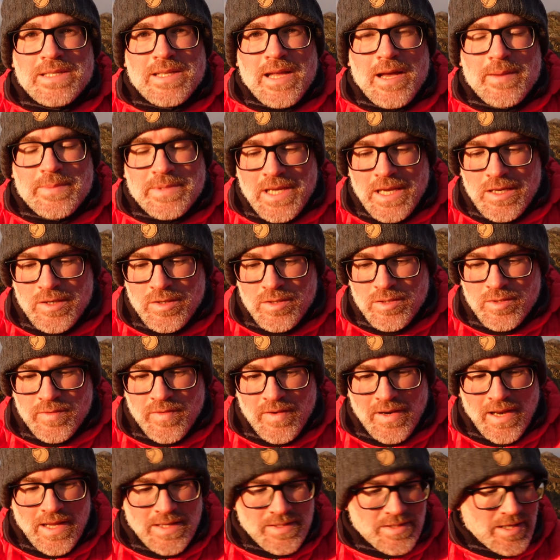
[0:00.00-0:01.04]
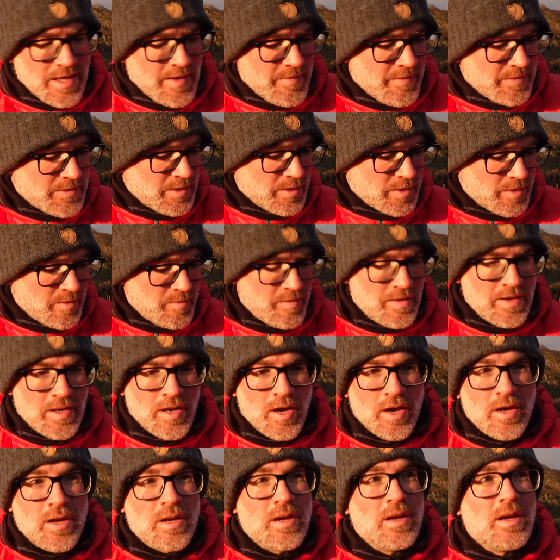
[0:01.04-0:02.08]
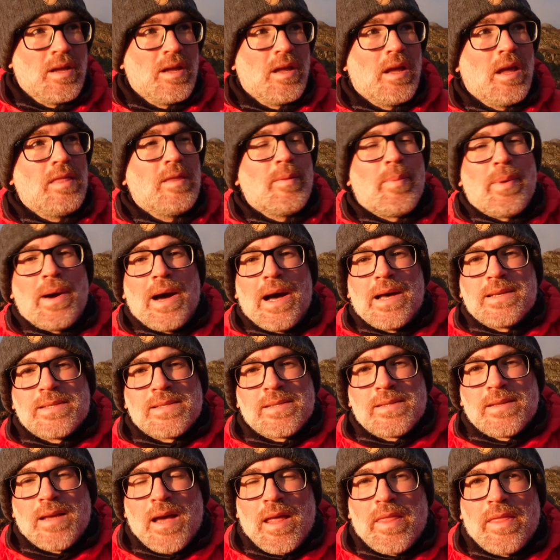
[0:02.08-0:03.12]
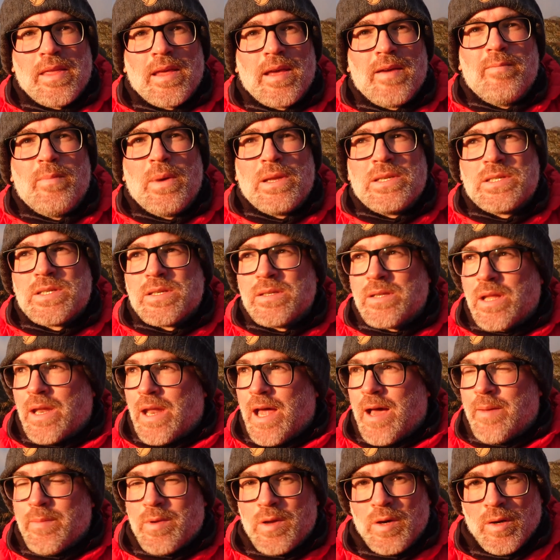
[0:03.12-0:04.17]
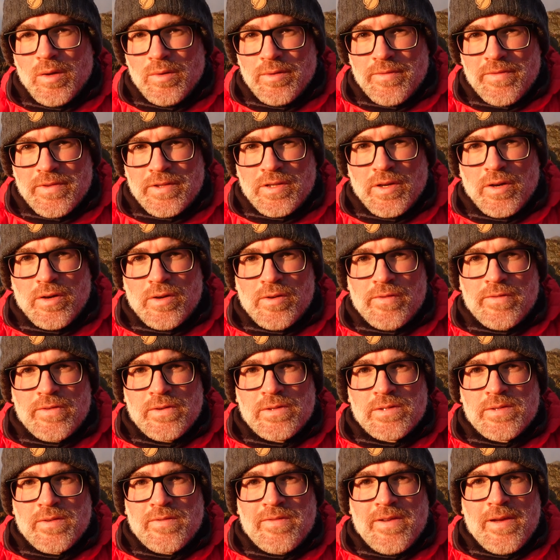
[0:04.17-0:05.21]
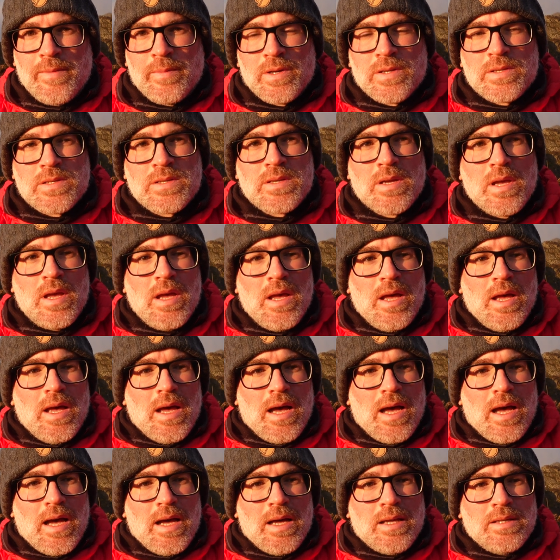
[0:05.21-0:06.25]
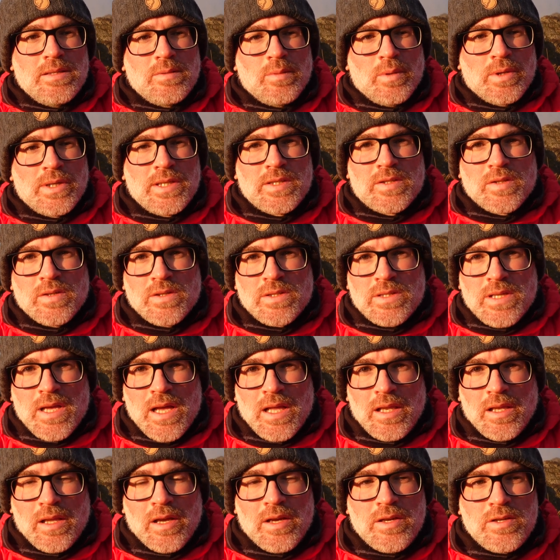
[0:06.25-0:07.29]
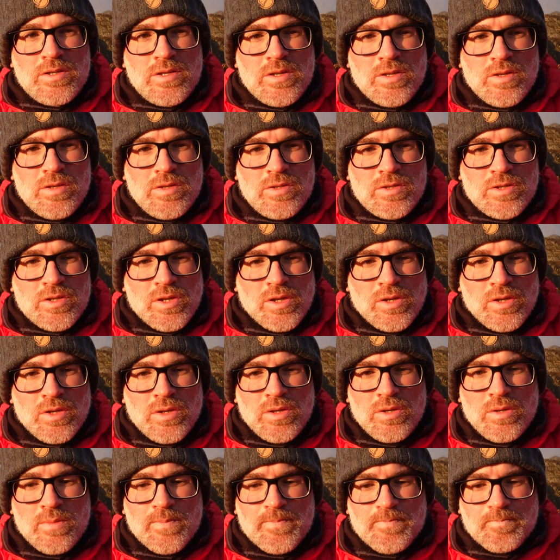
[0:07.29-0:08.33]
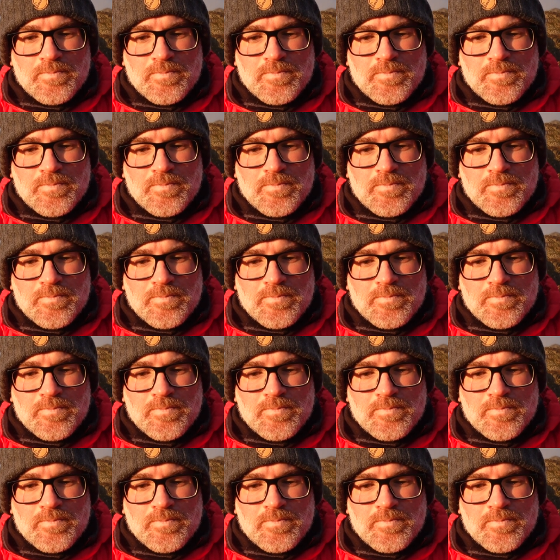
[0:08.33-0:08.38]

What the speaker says: apps that I use for landscape photography. Now, in the past, I think I've mentioned an app called the Photographer's Ephemeris, and what it does, it allows you to